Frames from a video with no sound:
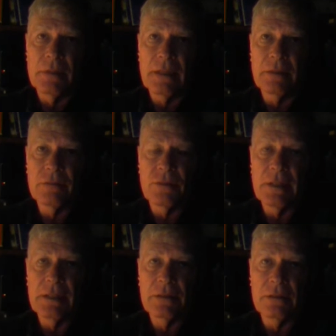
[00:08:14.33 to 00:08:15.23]
negative
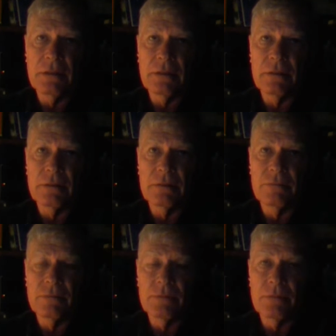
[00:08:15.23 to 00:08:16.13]
ways, and
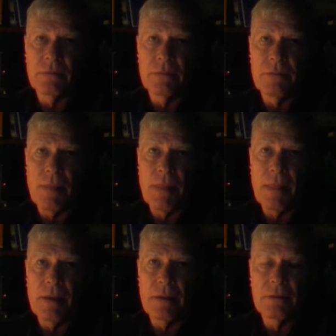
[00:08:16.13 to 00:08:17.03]

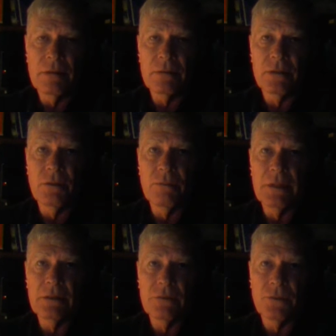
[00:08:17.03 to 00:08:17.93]
there's no
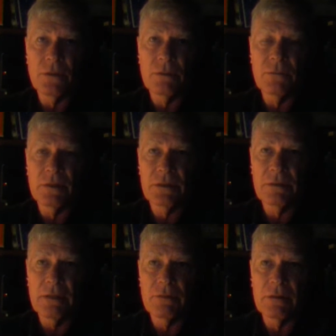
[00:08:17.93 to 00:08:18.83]
reason for them
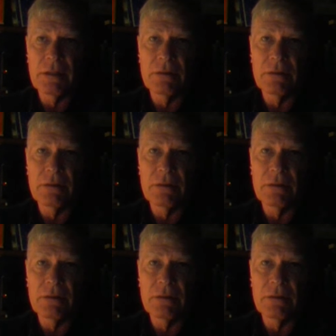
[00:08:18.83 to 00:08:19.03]
whatsoever.